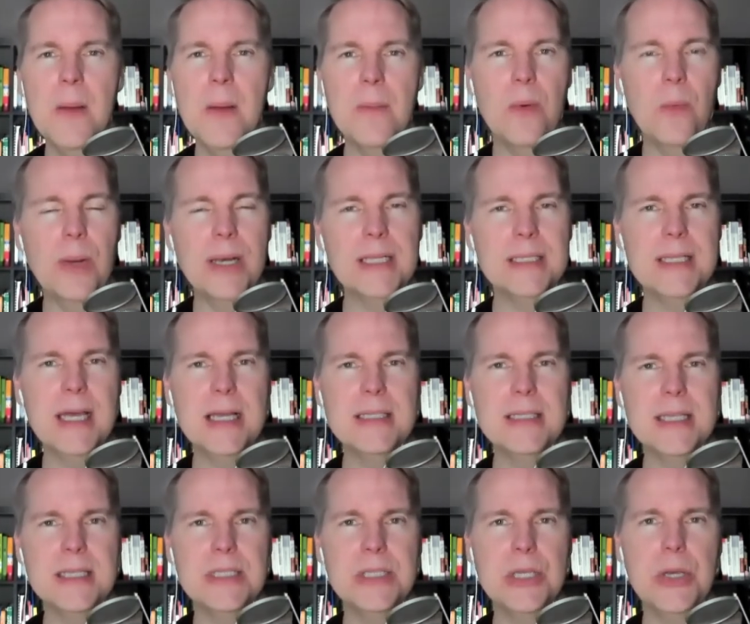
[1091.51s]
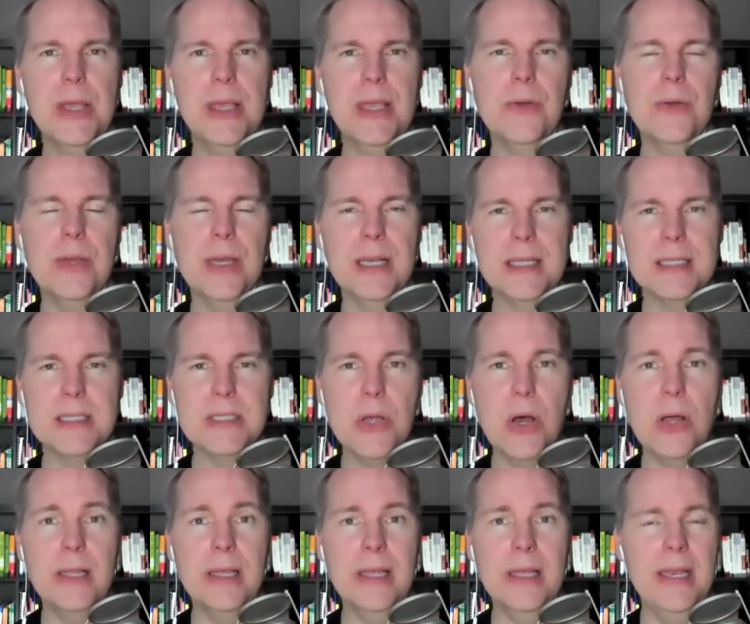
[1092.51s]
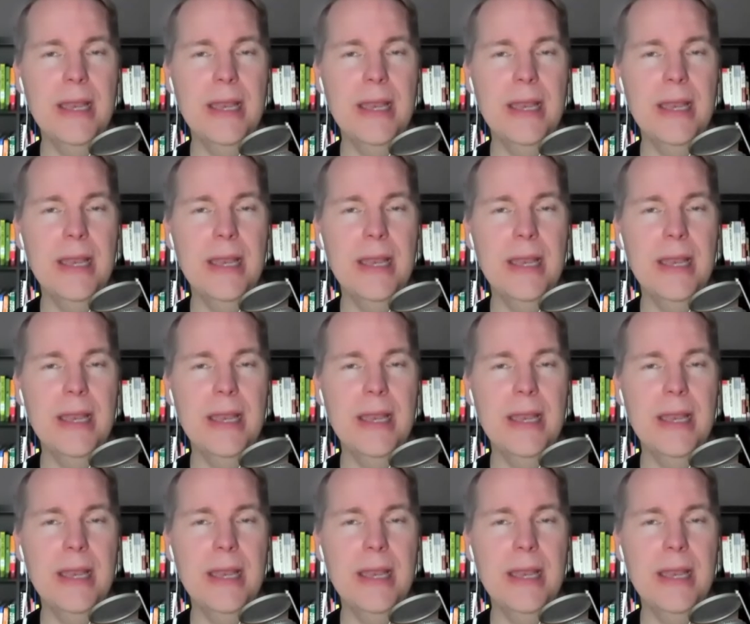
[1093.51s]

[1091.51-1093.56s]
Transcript: But what it does is you can install it,